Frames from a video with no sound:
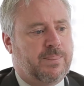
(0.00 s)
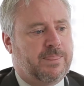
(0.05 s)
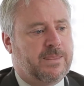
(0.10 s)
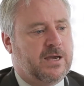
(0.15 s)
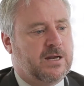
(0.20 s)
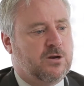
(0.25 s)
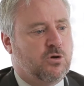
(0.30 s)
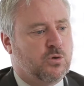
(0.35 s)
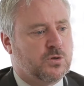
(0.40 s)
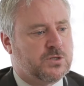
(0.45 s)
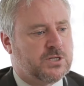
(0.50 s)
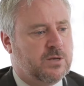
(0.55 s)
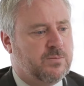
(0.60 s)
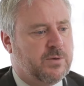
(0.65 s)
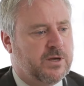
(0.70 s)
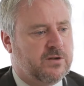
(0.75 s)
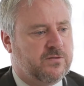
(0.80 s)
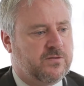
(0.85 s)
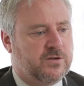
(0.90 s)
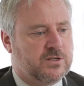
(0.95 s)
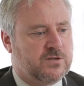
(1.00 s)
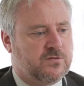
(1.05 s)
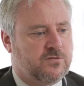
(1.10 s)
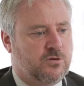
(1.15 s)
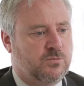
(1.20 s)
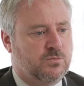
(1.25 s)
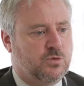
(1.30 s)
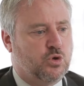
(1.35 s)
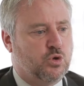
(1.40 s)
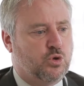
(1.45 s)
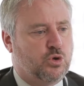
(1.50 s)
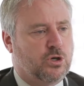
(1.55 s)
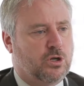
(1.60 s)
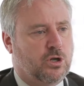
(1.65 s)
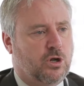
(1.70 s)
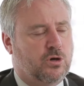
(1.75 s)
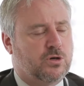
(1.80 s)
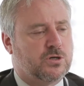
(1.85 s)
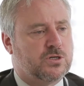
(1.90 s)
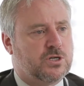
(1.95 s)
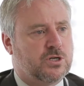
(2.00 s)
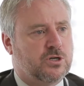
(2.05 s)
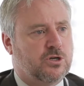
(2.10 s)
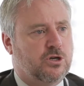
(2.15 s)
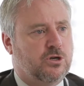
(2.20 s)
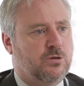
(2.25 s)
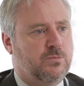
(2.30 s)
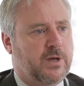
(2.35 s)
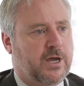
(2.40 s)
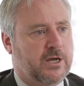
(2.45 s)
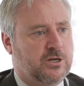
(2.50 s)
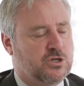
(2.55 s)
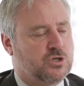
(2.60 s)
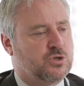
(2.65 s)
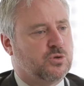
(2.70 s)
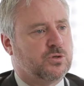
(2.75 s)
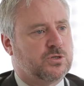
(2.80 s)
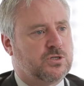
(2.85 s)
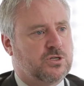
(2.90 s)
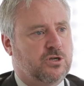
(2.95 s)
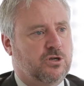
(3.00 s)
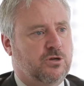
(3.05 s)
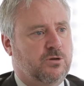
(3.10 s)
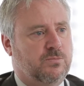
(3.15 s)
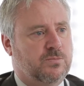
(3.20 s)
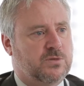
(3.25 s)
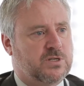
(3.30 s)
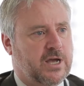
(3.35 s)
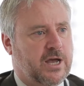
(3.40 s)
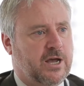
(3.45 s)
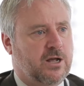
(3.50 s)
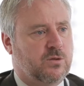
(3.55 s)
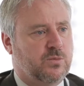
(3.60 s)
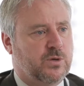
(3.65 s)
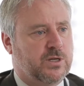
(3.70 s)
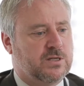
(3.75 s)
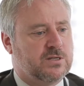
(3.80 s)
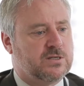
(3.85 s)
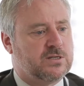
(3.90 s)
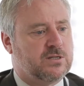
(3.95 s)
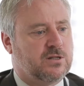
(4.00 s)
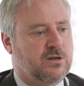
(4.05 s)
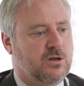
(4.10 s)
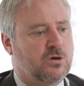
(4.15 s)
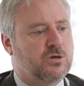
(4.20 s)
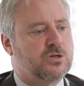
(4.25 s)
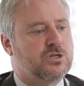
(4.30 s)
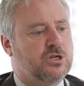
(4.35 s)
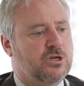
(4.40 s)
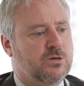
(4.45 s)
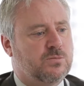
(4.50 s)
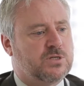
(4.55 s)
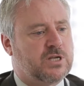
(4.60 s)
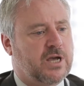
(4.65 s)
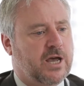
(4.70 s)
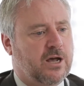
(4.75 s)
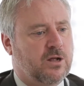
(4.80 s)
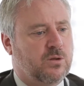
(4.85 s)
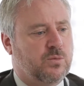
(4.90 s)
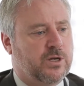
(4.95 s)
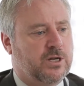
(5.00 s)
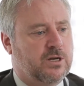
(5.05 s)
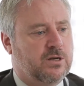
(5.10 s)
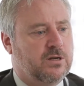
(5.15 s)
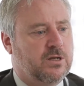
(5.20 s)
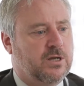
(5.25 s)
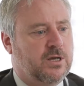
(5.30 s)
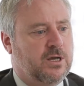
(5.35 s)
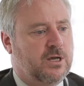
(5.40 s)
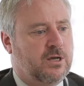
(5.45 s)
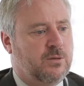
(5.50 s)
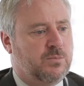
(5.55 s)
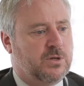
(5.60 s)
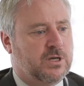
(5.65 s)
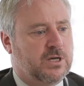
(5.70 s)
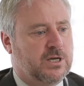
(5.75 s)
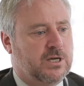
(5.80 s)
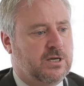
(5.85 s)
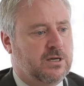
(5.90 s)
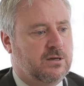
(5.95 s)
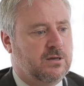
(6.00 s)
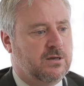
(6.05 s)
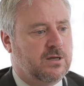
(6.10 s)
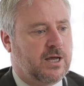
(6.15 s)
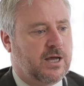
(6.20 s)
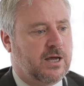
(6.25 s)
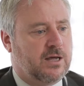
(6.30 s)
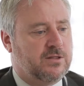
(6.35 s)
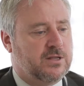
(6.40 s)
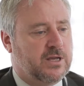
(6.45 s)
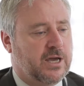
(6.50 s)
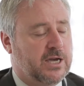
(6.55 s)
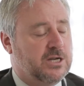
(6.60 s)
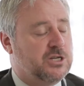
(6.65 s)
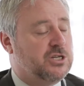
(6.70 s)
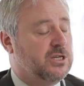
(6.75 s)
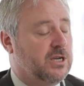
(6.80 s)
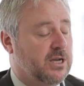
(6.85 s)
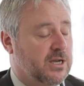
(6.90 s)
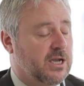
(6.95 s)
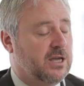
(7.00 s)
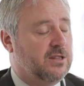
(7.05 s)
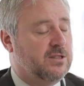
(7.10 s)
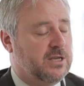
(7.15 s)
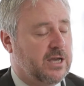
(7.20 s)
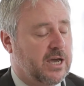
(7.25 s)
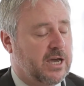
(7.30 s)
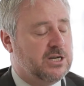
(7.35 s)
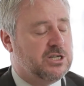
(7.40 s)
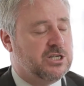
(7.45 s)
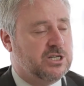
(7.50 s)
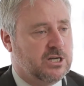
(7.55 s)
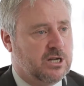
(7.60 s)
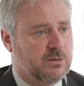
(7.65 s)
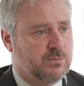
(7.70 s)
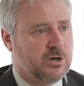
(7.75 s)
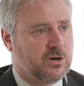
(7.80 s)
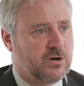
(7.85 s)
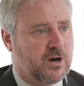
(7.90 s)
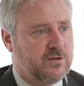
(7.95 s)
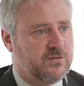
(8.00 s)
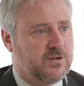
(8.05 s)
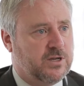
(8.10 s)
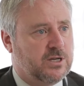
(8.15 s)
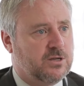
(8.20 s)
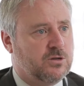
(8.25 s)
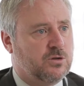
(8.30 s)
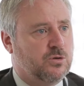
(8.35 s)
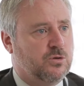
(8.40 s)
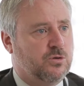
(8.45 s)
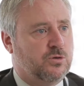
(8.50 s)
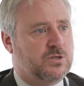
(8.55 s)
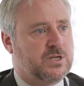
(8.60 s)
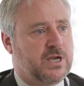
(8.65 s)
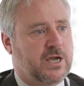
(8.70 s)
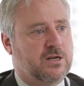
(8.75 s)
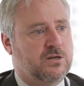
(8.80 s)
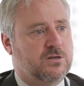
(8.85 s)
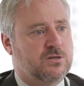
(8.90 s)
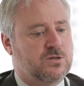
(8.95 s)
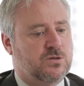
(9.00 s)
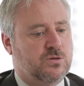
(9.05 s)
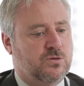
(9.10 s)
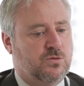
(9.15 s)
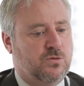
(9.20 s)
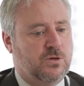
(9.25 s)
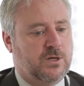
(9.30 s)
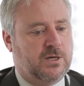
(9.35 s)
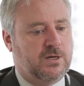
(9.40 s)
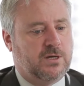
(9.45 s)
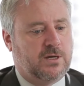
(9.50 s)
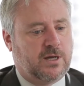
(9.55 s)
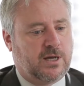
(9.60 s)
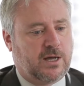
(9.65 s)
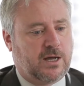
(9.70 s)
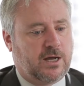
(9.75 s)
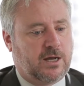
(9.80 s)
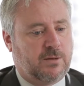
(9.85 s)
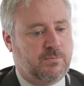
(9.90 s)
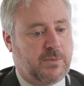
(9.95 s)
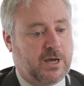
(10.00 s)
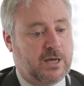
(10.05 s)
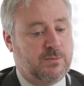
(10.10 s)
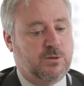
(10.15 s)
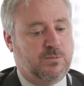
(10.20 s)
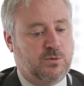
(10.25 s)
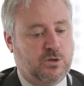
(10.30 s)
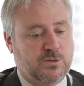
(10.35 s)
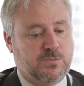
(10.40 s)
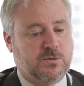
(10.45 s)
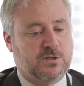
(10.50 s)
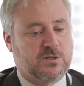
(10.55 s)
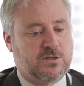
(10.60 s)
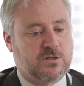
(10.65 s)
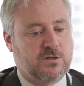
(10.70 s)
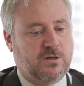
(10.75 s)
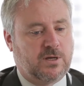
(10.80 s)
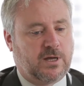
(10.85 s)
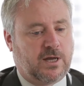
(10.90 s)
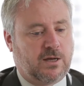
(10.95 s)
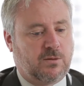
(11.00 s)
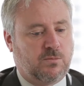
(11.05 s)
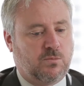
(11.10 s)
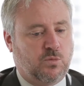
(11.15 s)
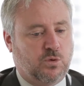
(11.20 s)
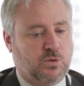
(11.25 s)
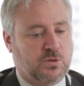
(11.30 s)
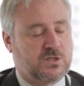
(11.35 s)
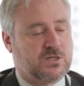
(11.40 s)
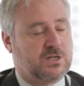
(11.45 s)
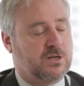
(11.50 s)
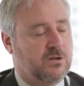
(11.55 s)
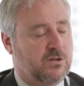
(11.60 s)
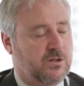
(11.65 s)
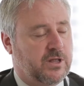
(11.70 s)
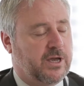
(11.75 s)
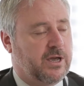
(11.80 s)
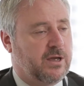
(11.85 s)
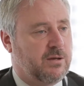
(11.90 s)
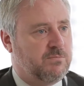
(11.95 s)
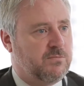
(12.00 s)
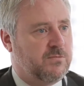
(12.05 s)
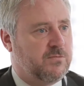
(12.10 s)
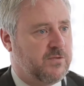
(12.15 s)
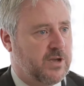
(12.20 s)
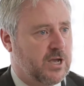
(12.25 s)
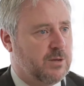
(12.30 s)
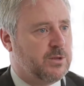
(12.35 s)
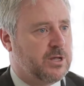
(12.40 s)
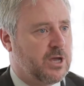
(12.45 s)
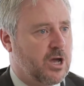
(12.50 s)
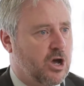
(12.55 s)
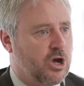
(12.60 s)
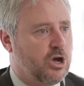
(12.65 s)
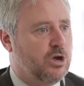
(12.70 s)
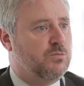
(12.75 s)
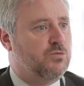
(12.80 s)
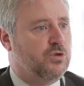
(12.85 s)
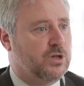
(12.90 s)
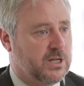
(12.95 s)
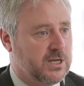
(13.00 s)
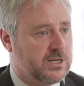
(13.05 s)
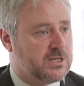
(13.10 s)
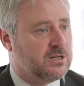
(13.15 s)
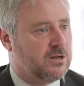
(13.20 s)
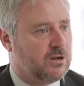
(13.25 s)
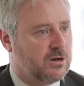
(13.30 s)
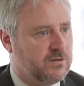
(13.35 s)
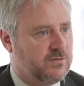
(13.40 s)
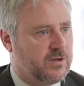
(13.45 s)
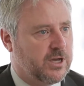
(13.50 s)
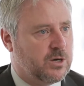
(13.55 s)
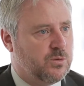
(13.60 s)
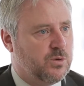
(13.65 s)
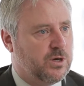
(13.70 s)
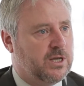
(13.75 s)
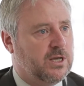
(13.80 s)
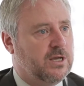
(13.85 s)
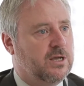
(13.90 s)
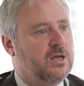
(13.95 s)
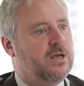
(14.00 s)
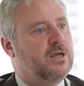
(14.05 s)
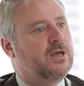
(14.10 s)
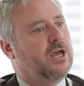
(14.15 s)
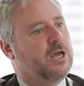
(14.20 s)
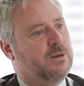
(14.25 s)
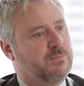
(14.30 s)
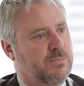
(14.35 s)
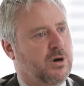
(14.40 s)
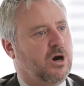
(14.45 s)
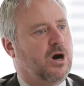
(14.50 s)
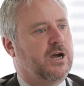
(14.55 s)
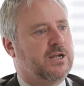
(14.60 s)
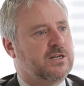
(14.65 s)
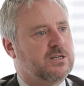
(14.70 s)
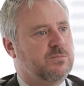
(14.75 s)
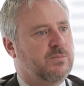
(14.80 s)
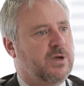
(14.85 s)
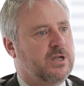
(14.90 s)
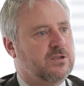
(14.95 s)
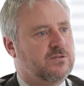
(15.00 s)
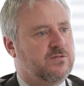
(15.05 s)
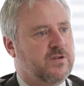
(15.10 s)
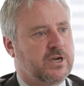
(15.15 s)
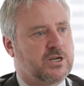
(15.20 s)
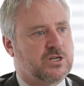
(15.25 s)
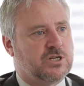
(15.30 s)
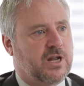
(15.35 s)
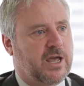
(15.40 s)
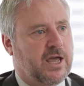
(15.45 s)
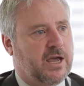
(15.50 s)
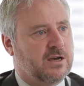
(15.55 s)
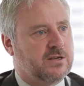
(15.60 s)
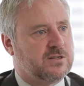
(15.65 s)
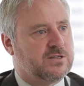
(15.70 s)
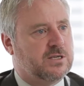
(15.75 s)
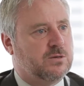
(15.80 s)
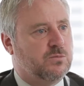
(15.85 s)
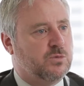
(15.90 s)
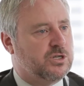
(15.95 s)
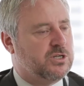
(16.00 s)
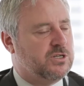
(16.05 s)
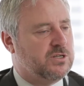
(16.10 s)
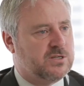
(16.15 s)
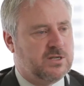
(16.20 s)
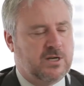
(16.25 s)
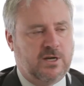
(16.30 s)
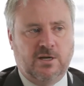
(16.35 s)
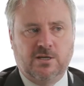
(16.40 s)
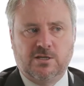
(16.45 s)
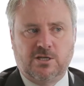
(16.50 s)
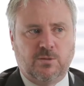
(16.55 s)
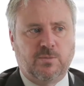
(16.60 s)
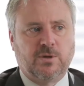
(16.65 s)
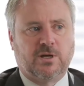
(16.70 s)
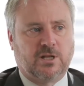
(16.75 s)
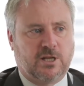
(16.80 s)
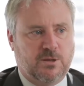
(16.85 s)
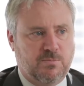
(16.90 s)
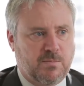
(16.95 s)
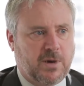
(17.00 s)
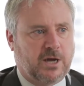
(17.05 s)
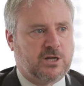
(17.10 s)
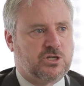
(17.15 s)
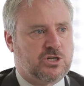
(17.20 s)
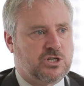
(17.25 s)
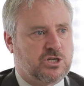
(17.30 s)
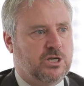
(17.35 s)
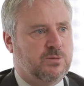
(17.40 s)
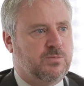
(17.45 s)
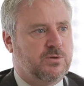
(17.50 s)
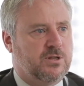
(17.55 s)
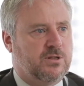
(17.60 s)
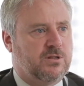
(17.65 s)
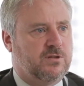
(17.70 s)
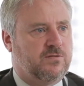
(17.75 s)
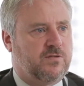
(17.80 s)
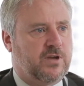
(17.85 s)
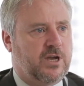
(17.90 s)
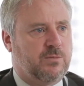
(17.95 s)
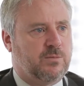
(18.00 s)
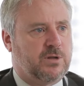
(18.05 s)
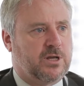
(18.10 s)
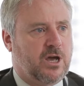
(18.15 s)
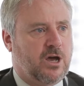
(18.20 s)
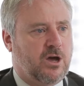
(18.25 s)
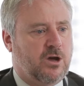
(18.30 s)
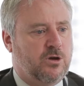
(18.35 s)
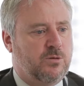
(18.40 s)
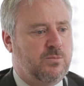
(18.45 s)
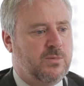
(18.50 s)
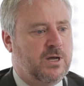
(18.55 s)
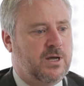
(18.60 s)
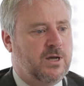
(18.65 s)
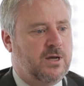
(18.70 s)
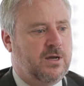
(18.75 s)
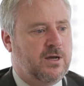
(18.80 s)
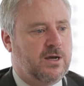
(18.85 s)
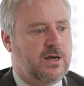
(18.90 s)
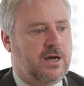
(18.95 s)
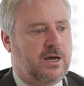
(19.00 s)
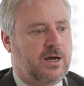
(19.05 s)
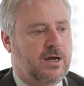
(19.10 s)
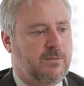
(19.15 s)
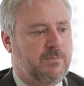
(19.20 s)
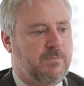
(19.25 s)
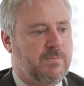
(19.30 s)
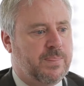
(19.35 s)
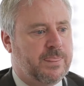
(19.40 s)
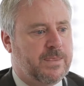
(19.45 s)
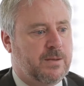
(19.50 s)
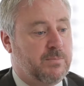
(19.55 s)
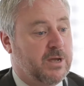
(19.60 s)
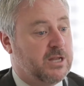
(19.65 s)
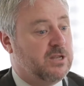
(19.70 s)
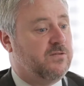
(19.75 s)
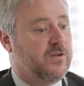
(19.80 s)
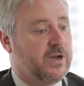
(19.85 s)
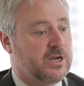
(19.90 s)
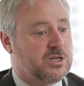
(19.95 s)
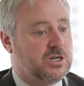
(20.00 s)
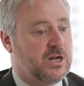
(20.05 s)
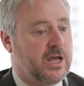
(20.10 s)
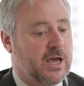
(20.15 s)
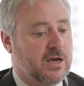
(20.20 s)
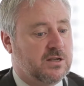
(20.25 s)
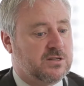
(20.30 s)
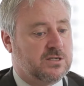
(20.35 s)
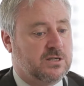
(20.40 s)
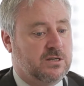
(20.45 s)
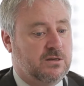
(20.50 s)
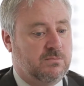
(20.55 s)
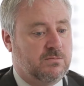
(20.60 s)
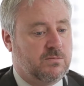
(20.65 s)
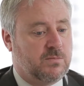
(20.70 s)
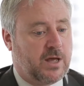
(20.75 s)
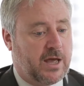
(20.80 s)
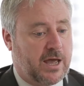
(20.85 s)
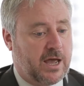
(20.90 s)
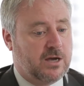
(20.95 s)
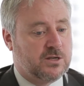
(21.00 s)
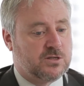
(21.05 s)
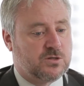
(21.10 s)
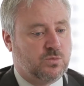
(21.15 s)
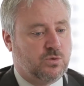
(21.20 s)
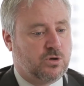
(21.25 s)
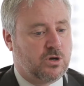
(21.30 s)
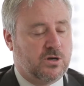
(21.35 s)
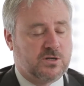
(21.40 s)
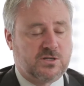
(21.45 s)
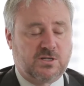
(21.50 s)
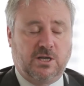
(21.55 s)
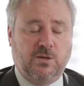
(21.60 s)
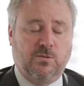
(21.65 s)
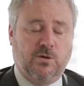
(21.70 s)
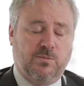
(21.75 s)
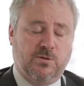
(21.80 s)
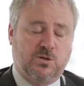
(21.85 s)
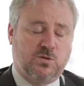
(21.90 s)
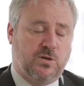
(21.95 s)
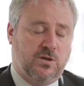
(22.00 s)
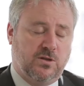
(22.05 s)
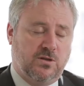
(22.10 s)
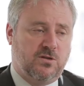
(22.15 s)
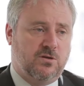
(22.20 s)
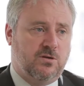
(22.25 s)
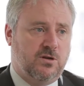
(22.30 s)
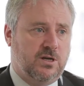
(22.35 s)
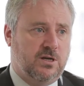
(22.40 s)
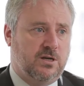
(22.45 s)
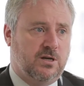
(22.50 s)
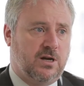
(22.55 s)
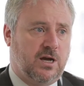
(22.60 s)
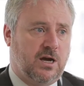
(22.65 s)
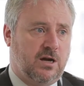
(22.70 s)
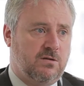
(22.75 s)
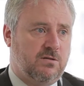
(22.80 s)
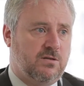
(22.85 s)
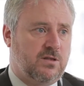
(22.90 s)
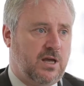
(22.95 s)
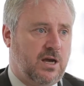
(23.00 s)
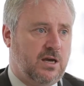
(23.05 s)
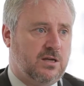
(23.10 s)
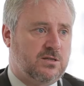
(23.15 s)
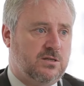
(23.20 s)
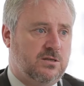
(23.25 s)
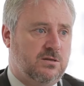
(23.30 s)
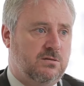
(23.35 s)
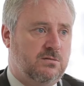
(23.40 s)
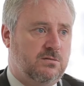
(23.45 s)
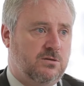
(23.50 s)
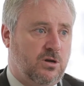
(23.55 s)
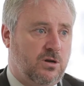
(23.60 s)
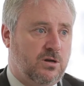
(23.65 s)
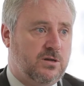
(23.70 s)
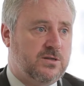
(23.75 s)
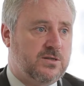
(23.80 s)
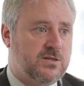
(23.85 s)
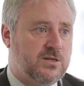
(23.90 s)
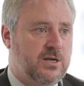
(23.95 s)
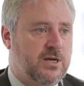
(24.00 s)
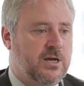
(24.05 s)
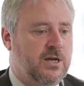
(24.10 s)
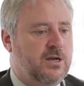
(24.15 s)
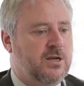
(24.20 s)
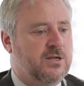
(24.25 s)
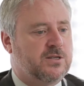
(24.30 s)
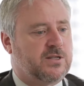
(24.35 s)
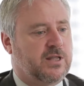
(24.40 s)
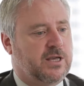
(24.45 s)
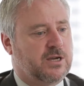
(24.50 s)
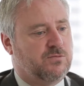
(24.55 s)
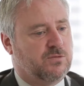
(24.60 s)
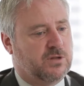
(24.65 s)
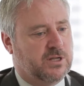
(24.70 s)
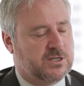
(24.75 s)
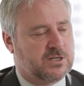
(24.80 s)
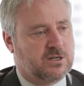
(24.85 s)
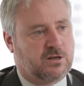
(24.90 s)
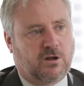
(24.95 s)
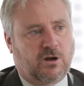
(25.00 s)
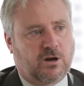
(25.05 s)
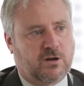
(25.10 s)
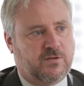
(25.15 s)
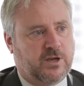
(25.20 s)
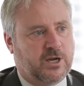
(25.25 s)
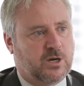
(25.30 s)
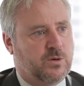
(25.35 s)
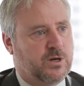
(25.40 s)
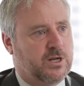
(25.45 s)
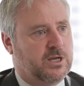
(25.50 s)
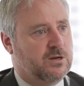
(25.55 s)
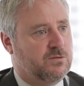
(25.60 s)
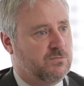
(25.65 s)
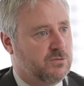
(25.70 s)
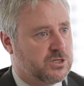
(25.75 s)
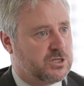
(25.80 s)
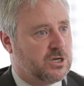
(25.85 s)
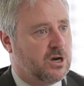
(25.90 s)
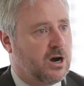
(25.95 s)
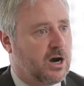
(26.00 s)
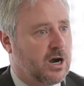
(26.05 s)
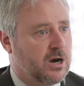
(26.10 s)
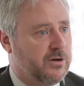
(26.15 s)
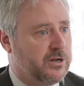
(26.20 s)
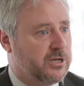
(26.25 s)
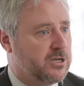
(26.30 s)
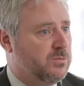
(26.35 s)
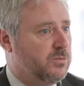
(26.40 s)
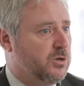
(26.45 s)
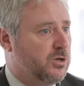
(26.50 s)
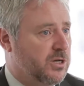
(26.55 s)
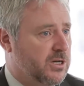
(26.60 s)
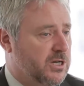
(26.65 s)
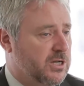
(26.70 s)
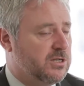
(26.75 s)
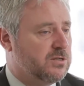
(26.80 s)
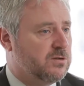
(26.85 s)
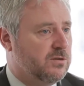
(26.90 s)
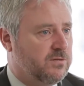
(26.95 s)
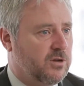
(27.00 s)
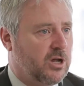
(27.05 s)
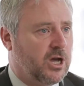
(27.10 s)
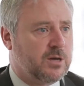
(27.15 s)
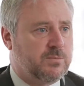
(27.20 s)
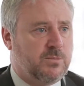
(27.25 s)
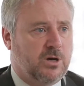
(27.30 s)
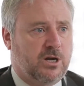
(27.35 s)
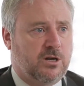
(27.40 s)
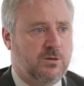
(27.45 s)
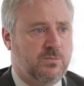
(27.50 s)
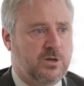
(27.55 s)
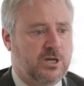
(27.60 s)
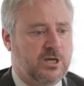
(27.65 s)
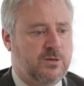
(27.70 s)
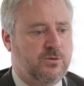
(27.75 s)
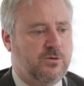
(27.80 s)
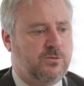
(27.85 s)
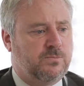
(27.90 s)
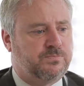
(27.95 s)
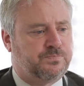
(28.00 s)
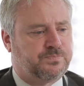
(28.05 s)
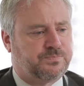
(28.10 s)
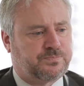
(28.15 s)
It also benefits from good long-term and short-term tailwinds. The long-term tailwind being the ageing demographic, who tend to, baby boomers will sell their family home, release a lot of equity and buy into manufactured housing, which is typically much cheaper than the family home. A manufactured house will cost anywhere between $30,000 and $100,000, so they can release a lot of equity and retire in communities of like-minded people.